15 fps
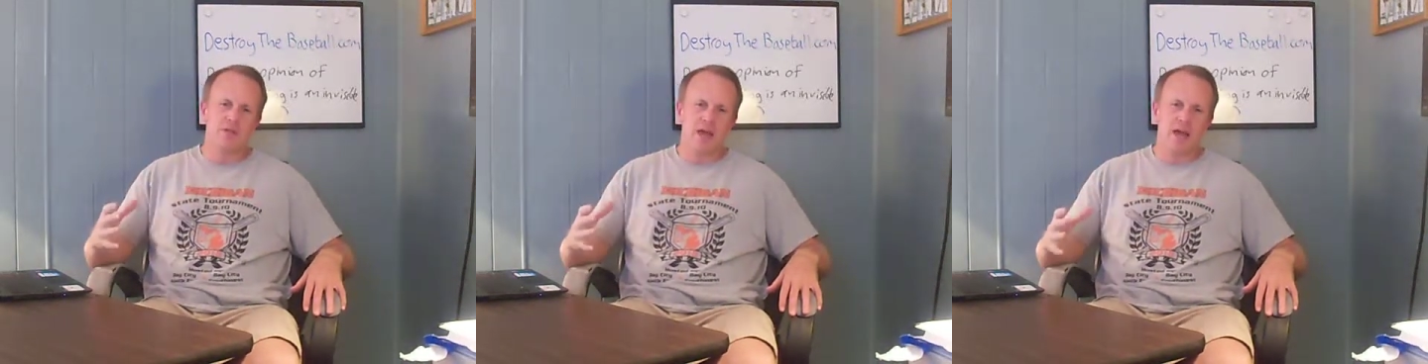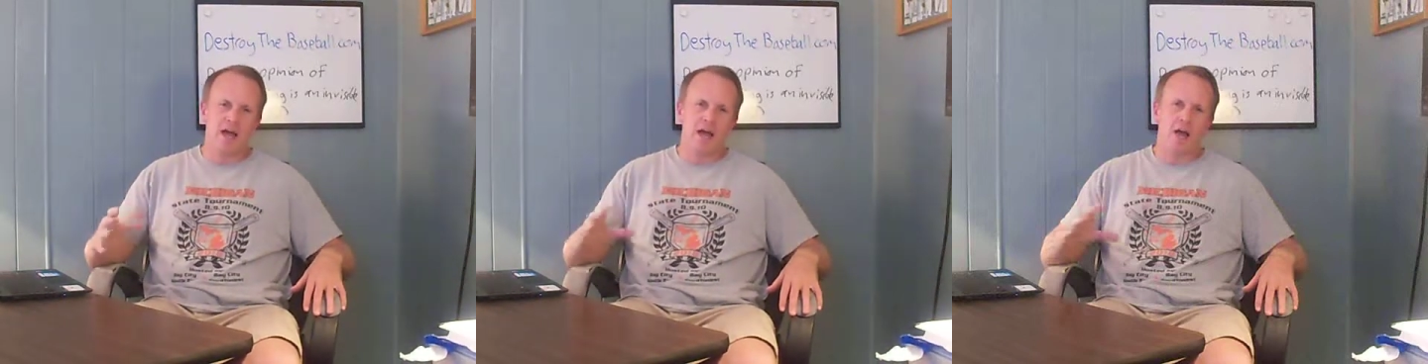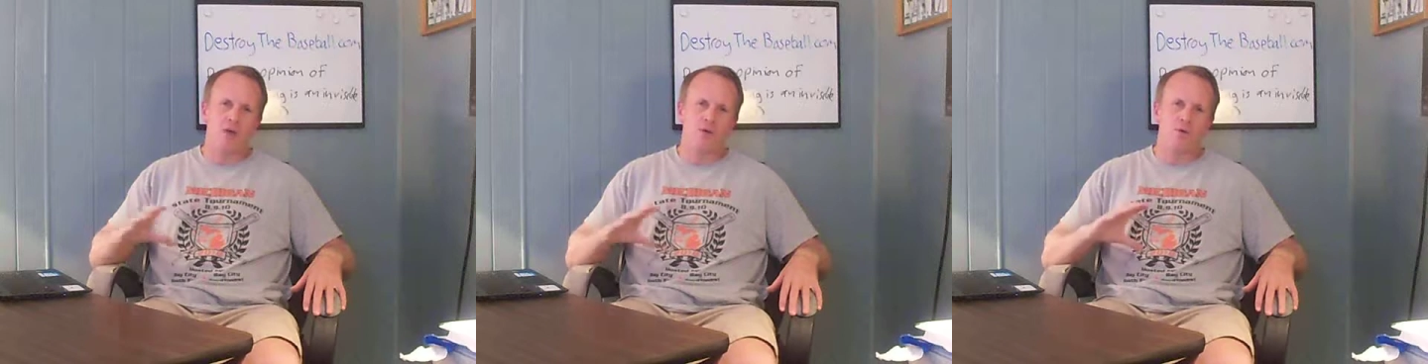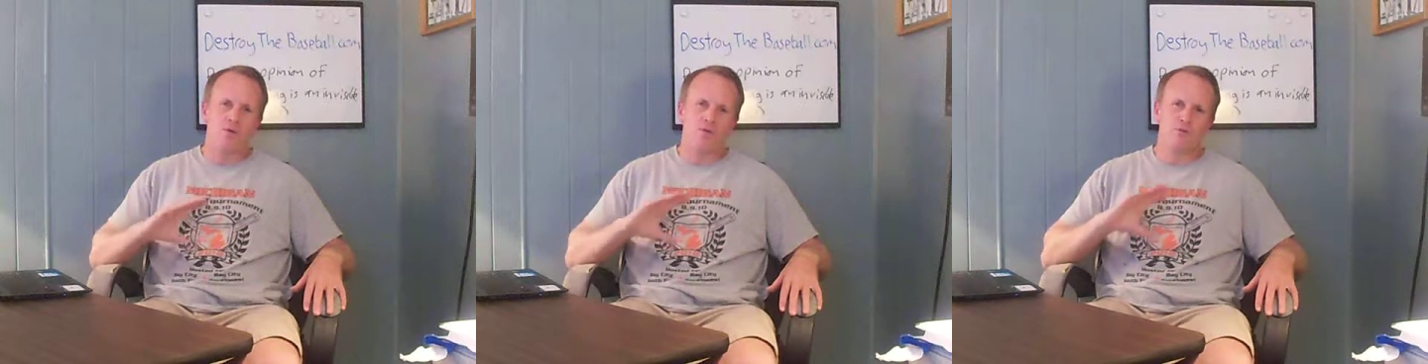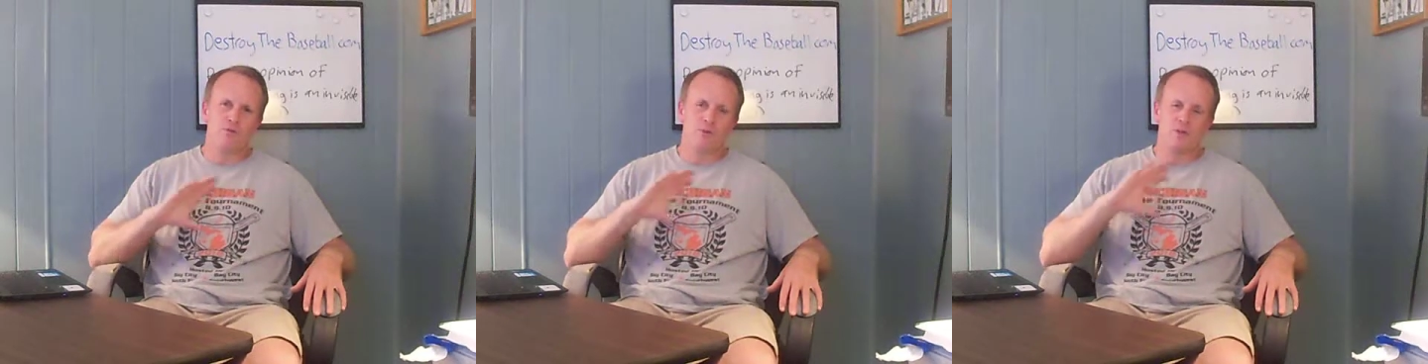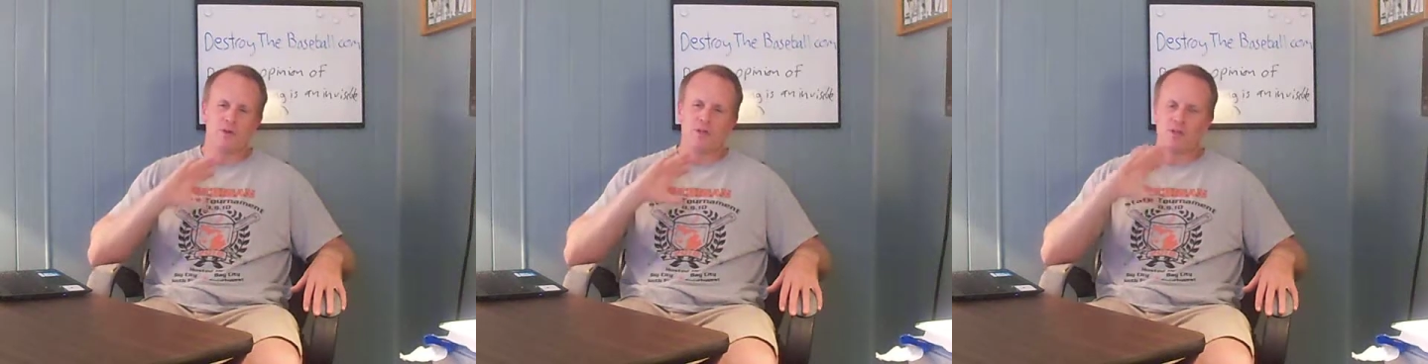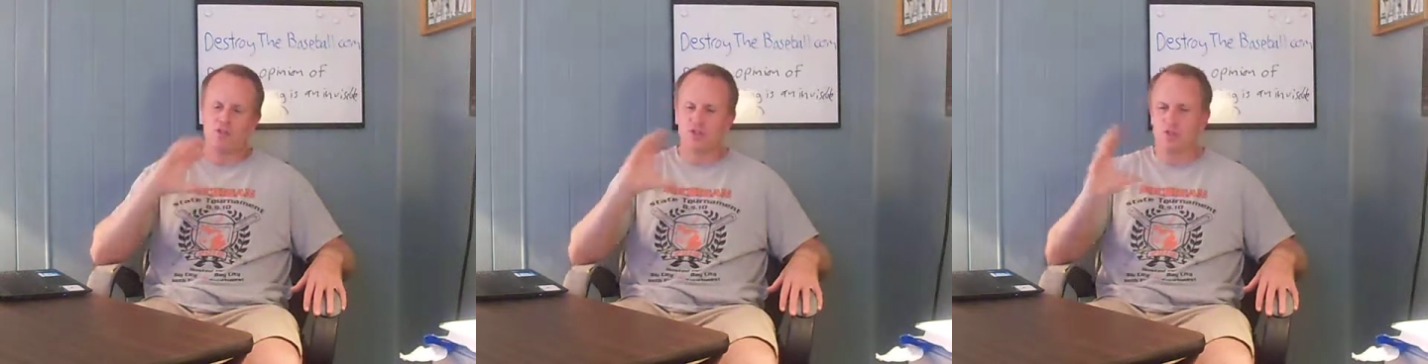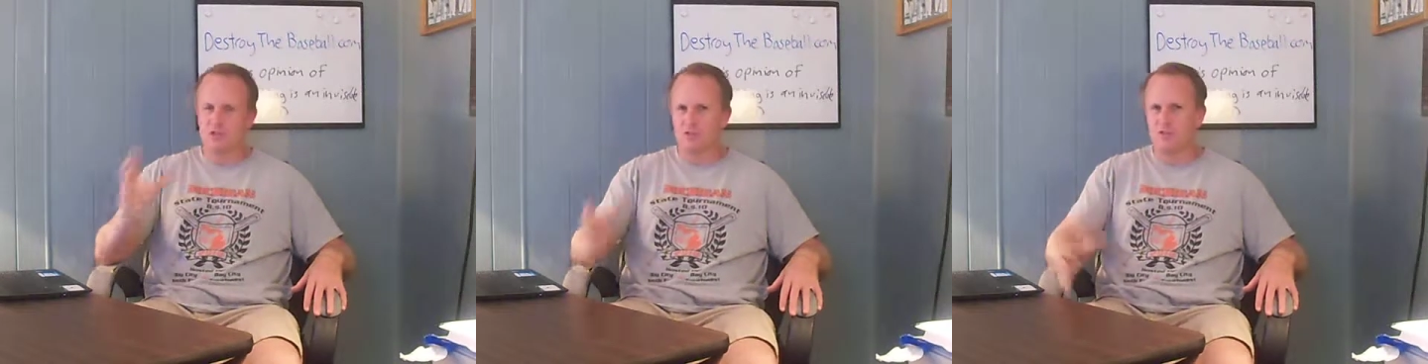down from
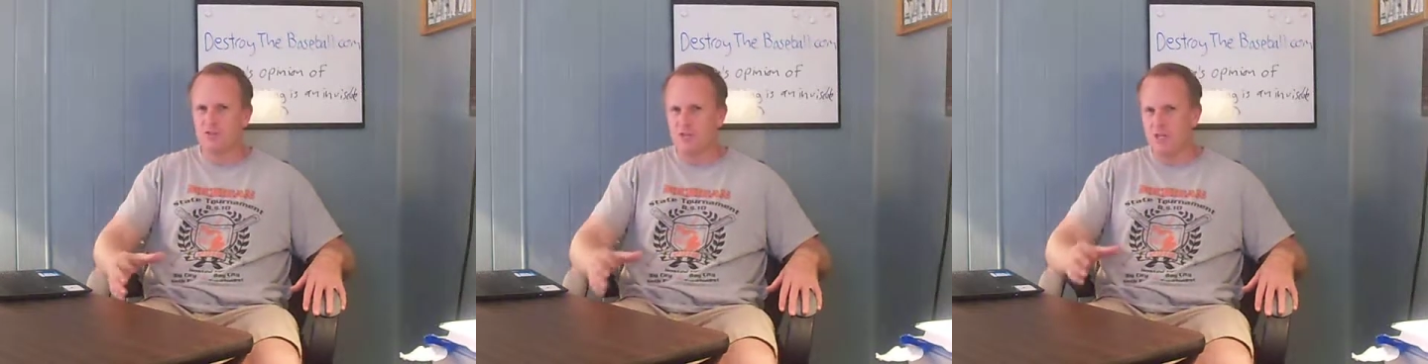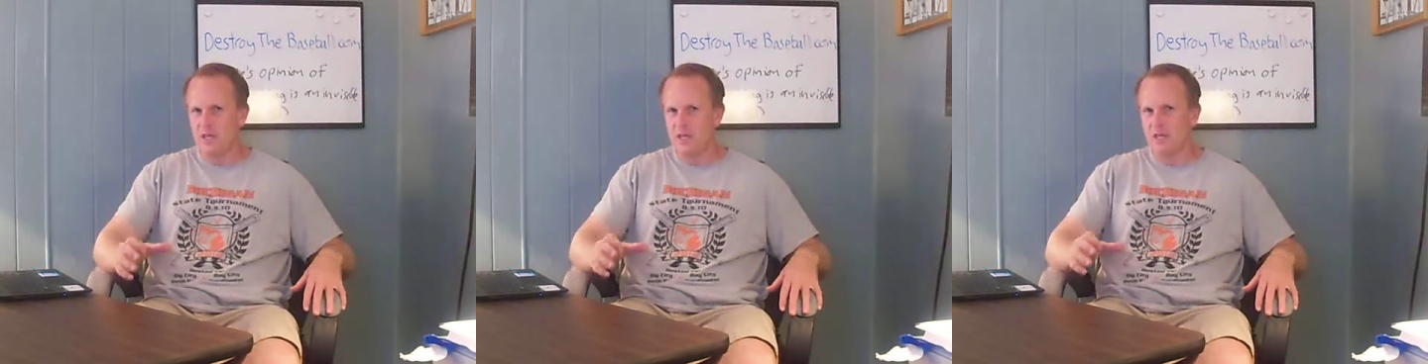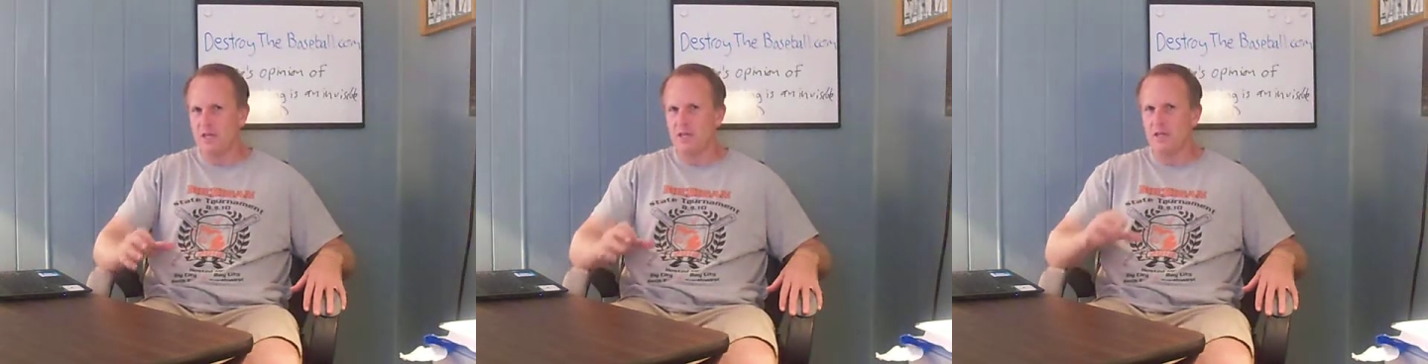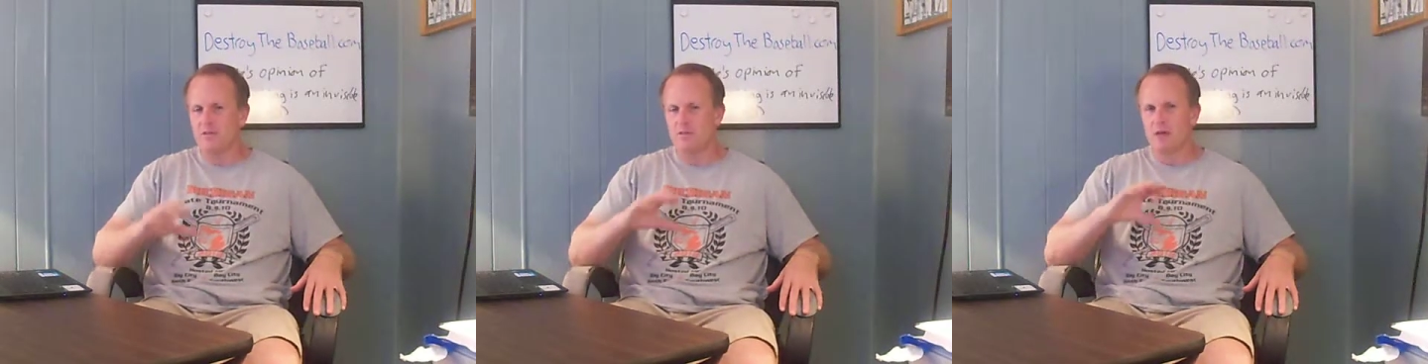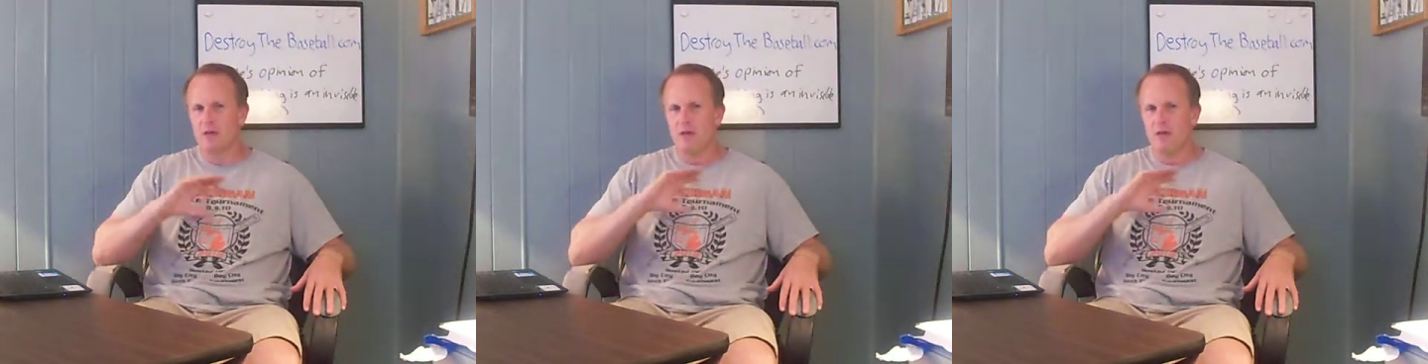initially seeing it,